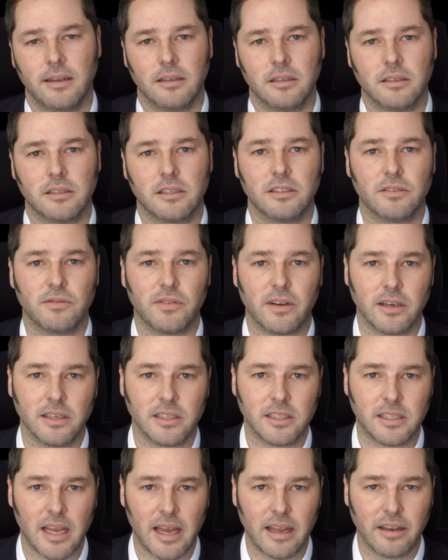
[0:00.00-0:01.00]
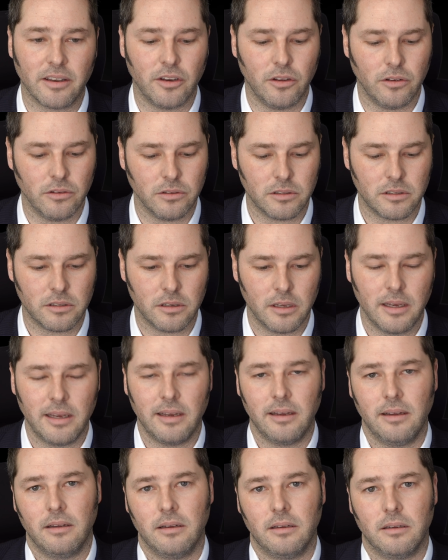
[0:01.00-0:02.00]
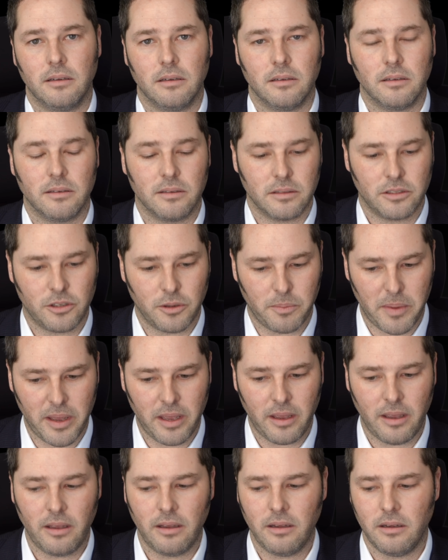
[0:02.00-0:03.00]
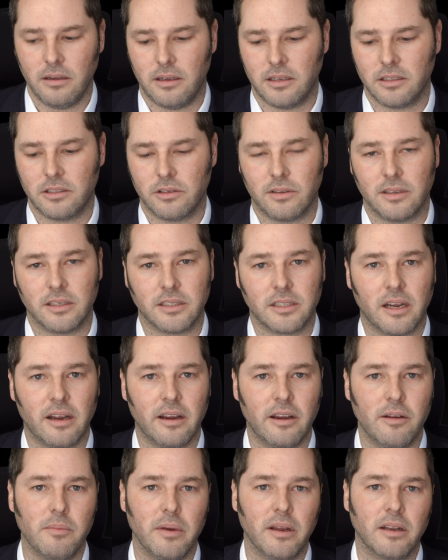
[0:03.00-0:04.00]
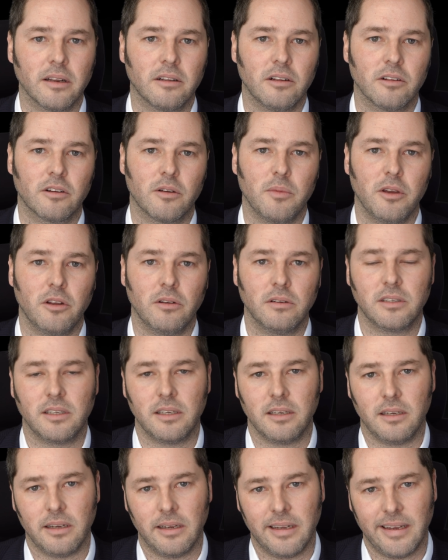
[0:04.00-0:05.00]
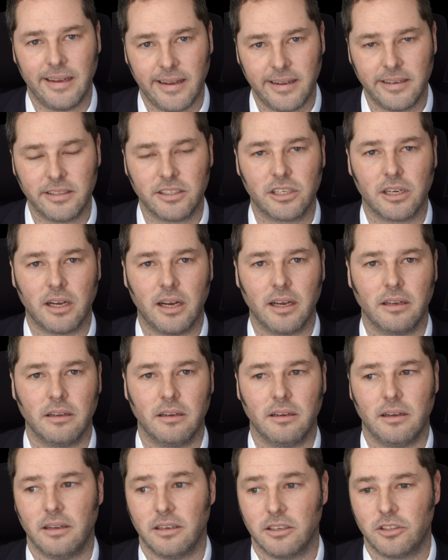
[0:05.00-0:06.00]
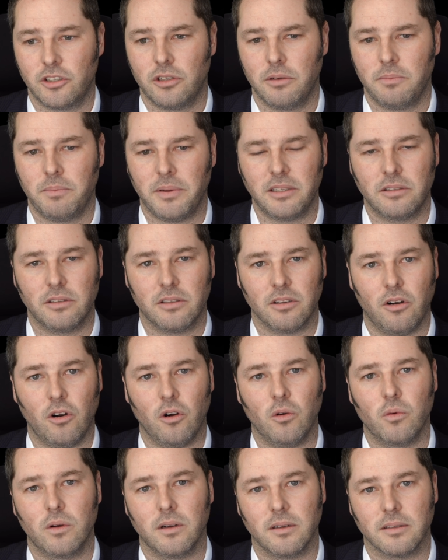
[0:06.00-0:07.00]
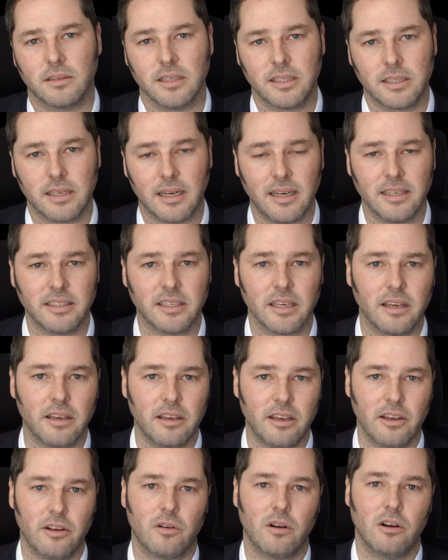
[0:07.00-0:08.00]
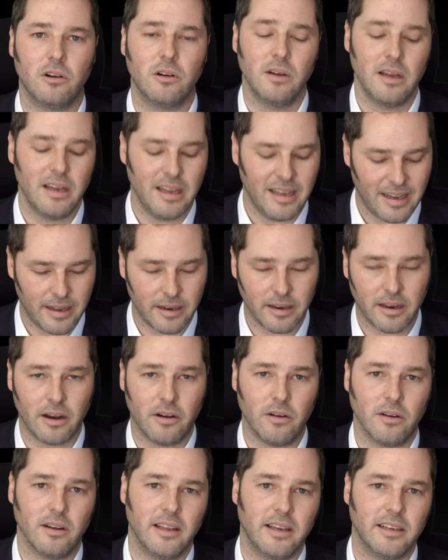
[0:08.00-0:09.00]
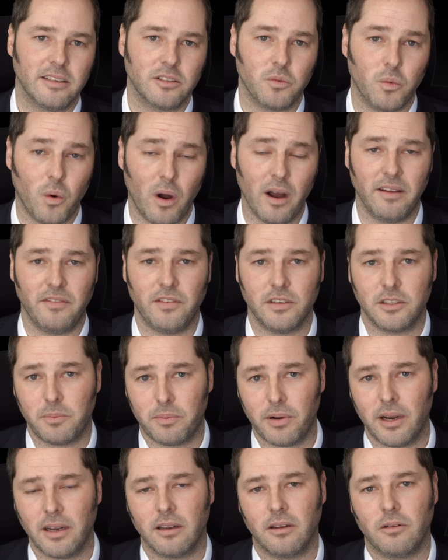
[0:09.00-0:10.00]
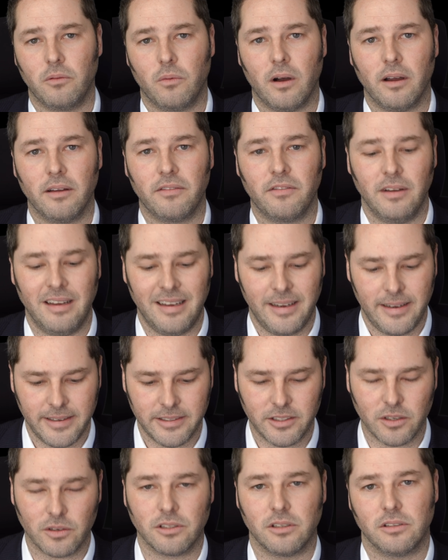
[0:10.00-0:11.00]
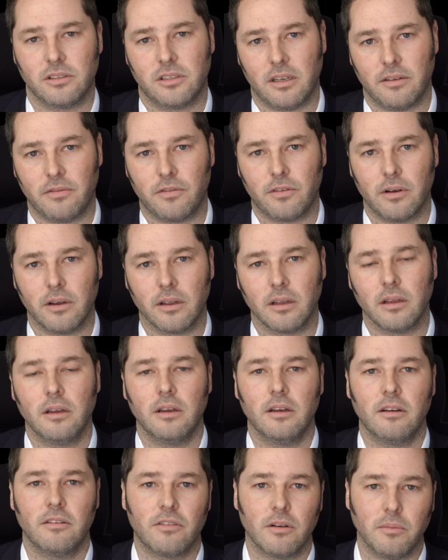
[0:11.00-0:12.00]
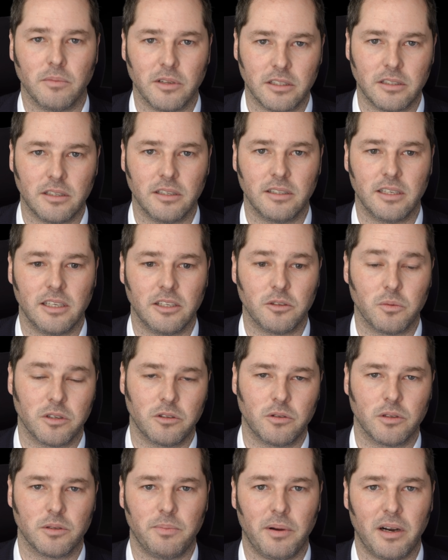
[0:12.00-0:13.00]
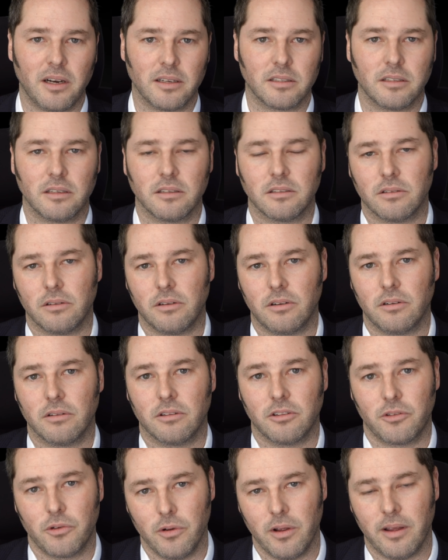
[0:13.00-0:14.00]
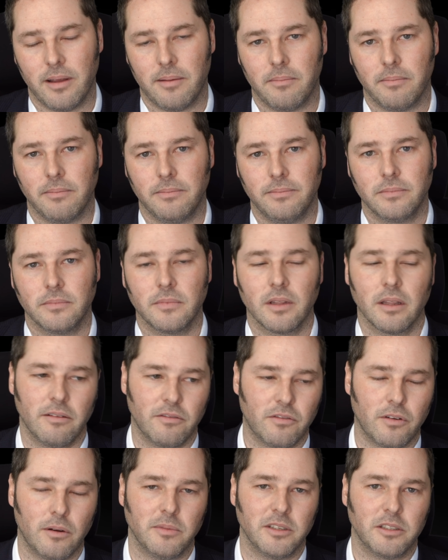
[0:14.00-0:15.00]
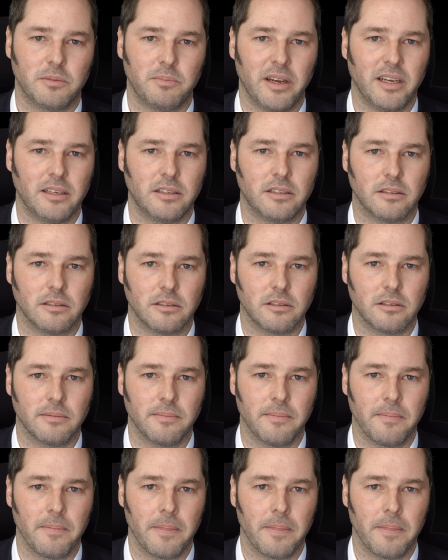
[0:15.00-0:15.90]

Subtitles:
This is very sad news to me and to the entire medical community in China, and it should be to the whole world. This guy's a hero, and currently his wife, his pregnant wife, is also suffering from this disease, which was passed on to her through him from his patients.